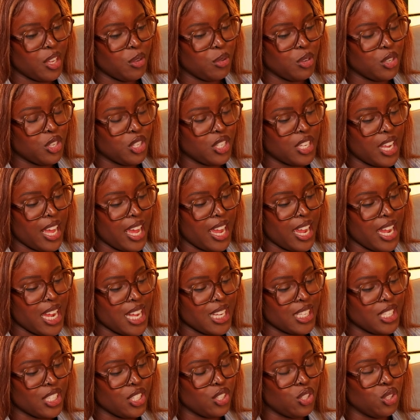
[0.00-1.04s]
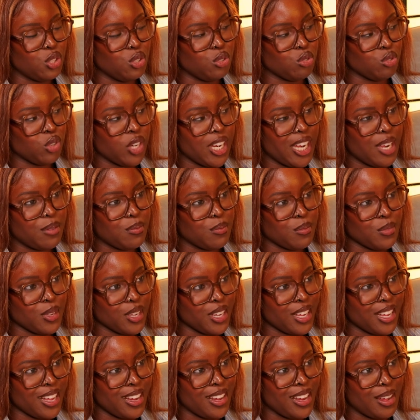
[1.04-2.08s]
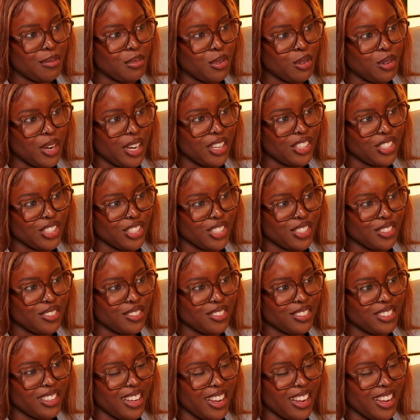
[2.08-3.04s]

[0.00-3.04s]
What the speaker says: would you say is a dream collaboration?